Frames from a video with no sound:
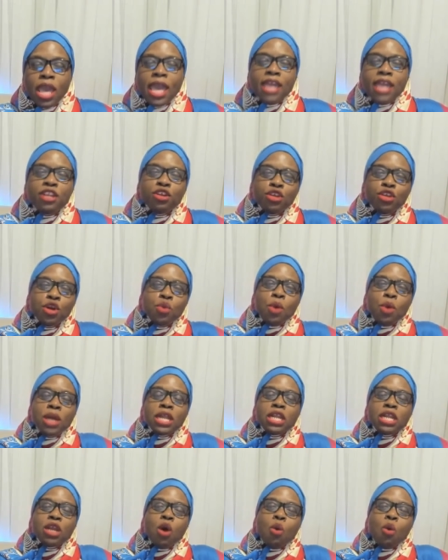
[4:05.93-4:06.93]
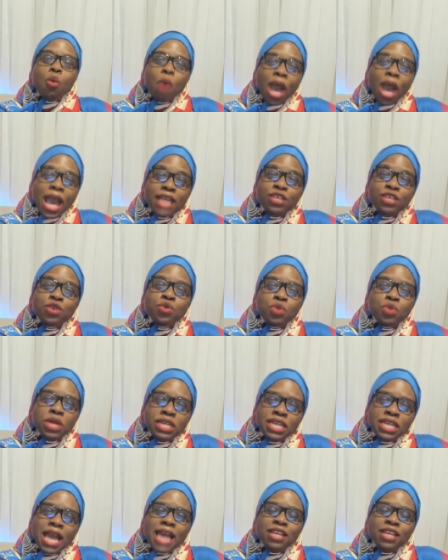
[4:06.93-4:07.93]
And do you want to know why you
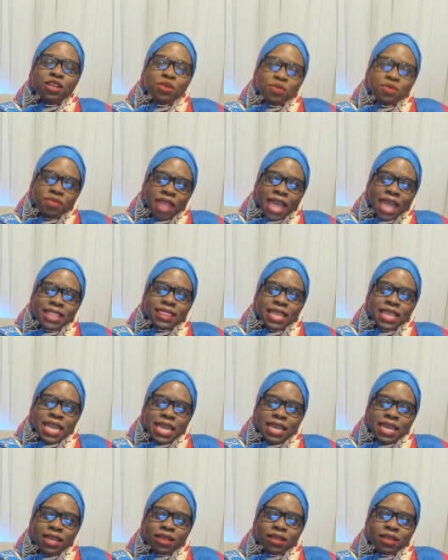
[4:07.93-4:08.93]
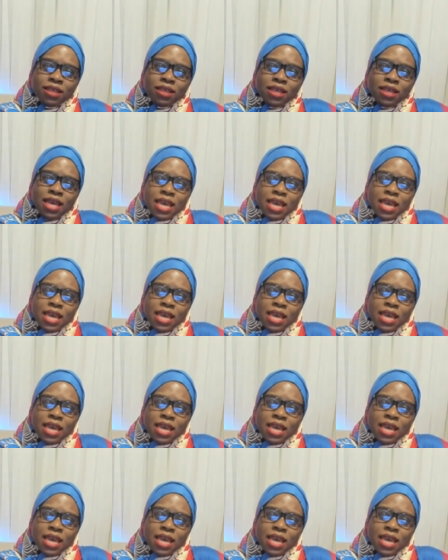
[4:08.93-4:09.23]
would not do that thing?